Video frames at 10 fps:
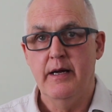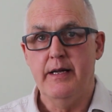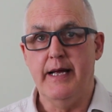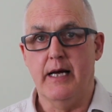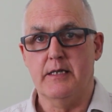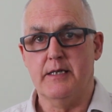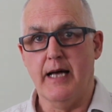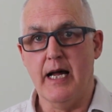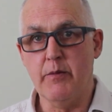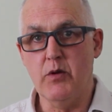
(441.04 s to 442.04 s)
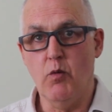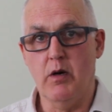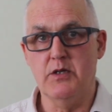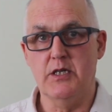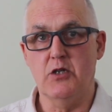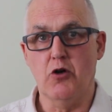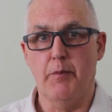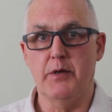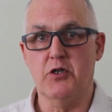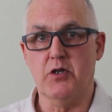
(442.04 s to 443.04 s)
Now starting with the ones at the top
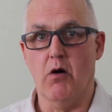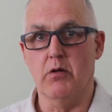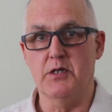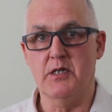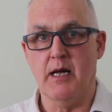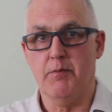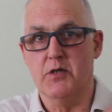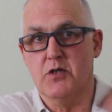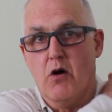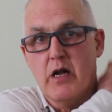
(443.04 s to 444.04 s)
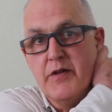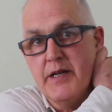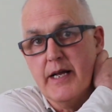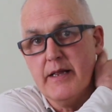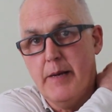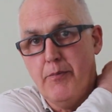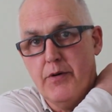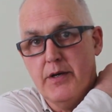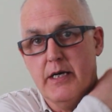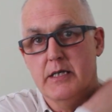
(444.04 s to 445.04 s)
of your shoulders and up the side of your neck, they're
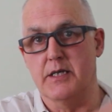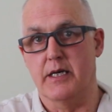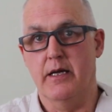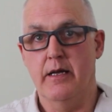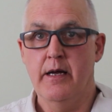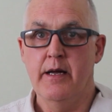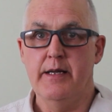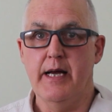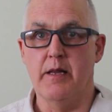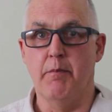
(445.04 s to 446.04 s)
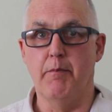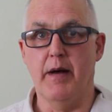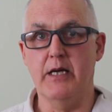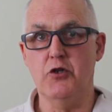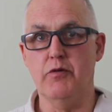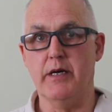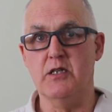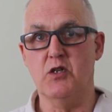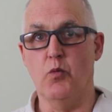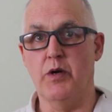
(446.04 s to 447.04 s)
pretty easy. Now the main trick
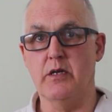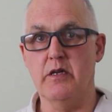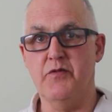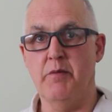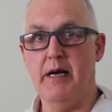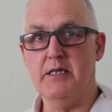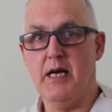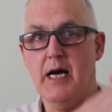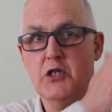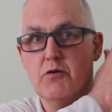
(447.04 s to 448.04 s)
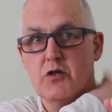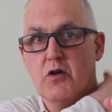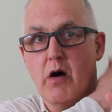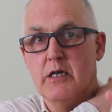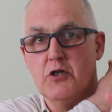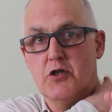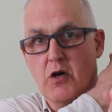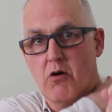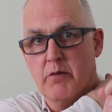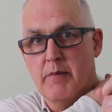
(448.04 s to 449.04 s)
is that when you lift the massager, it tightens your
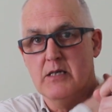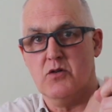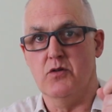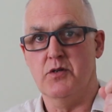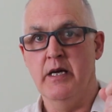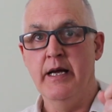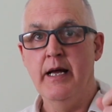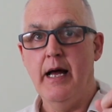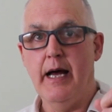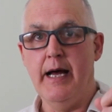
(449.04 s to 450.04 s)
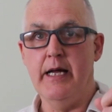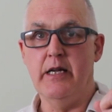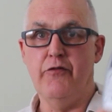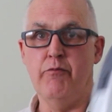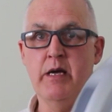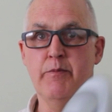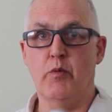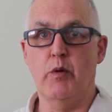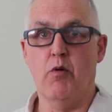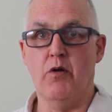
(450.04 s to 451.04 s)
shoulder muscles, and if you remember,
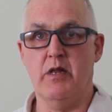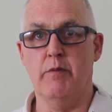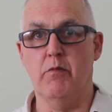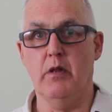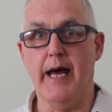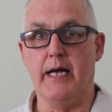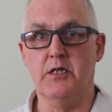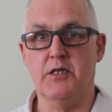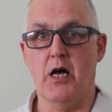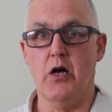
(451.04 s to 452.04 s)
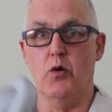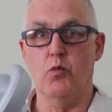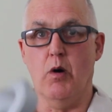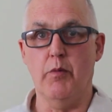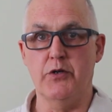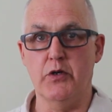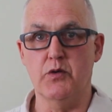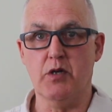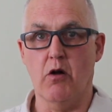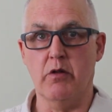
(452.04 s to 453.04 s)
we want them relaxed, so what we do
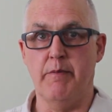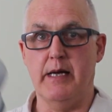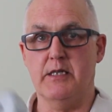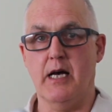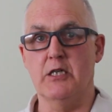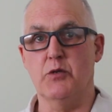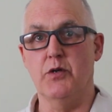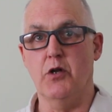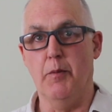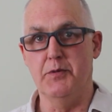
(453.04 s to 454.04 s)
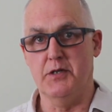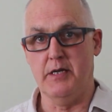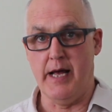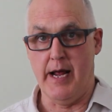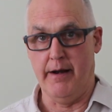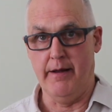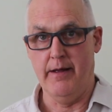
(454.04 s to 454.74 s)
is hold the massager with the opposite hand.